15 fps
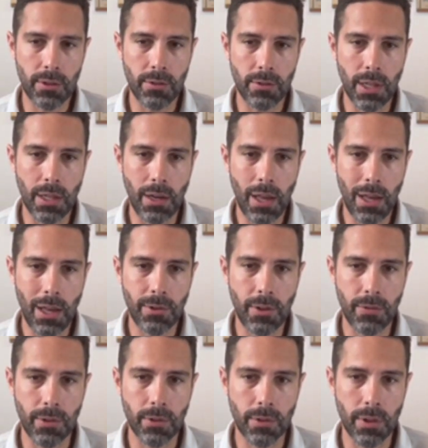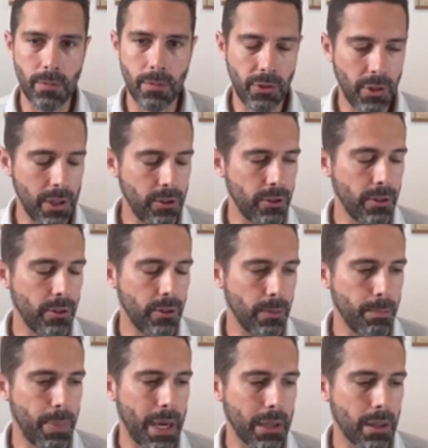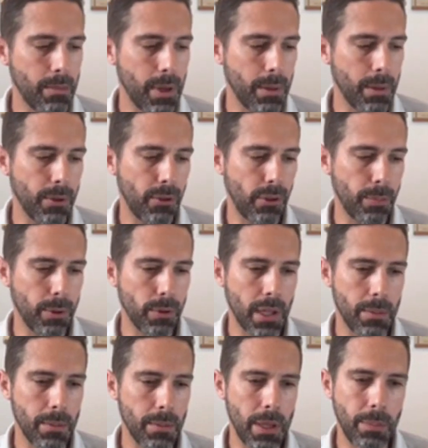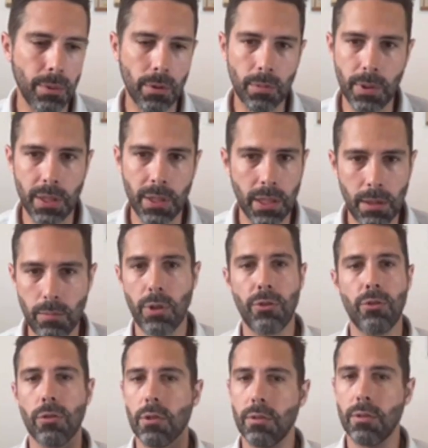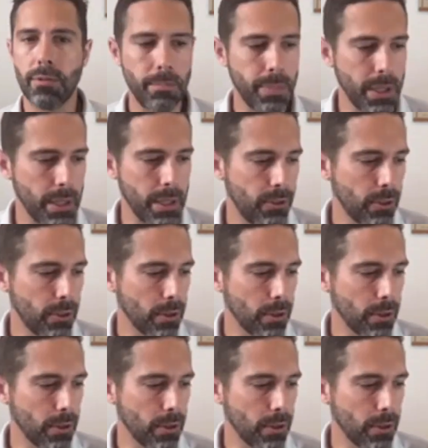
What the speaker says: and have difficult conversations and back them up and support their people when they withdraw from bids?